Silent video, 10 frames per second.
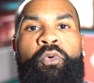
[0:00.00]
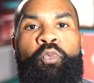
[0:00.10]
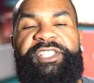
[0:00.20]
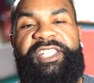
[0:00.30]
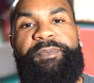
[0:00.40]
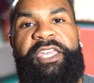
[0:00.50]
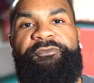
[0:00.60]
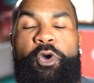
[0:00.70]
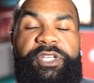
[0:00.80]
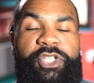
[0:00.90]
What's up,
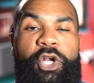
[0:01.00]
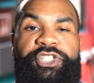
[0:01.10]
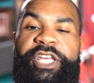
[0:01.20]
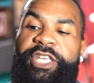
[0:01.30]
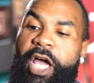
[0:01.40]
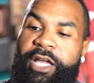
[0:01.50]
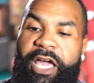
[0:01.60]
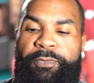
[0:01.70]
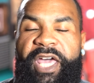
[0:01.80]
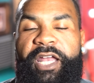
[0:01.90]
kinfolk? It's R.J. Young.
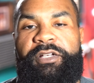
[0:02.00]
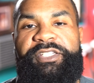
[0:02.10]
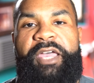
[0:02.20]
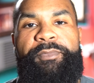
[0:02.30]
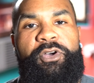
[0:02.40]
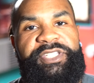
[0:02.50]
I'm not on a step mill.